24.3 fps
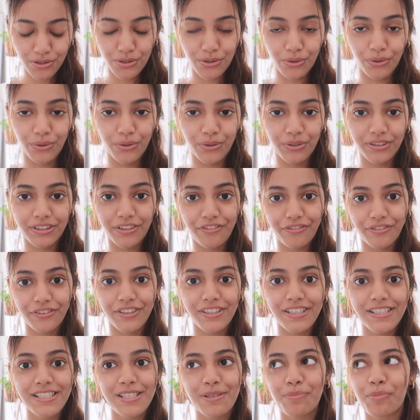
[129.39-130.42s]
So the
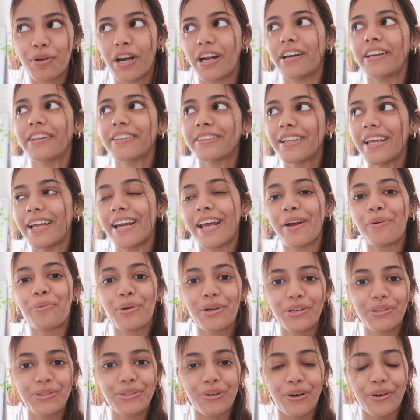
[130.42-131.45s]
first product that I
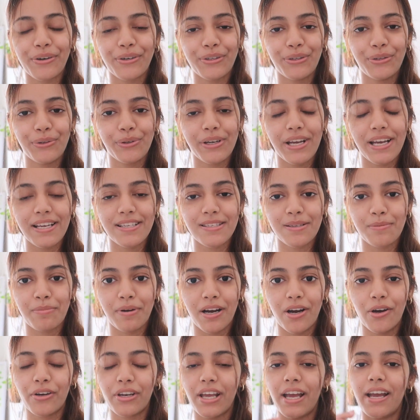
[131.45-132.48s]
want to talk to you guys
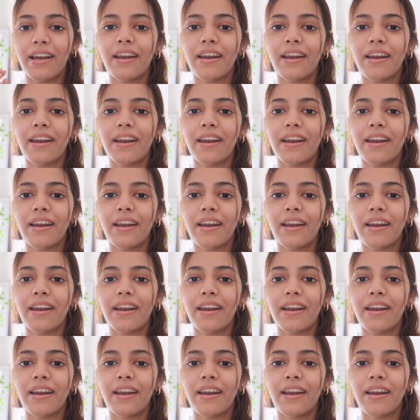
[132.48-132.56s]
about,